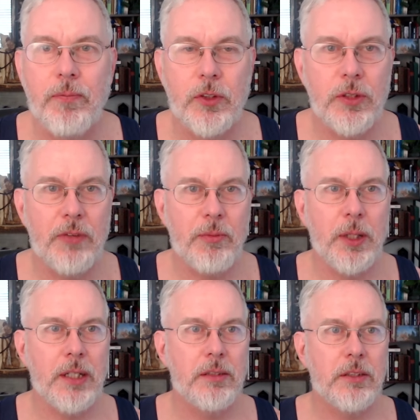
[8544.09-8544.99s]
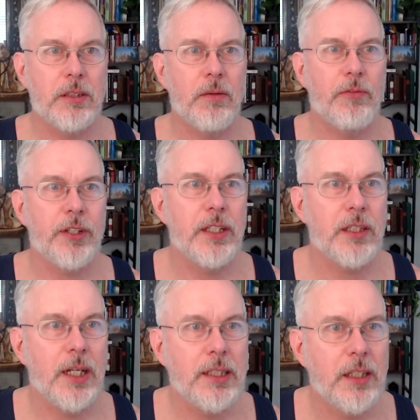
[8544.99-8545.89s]
So never mind. Just forget
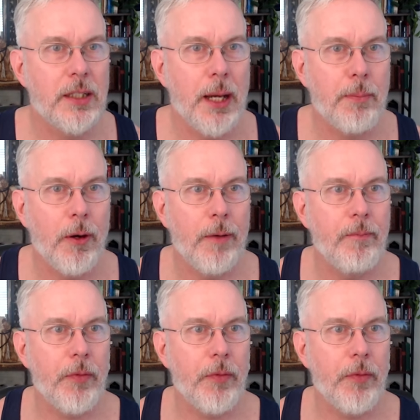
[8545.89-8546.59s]
that I said that part.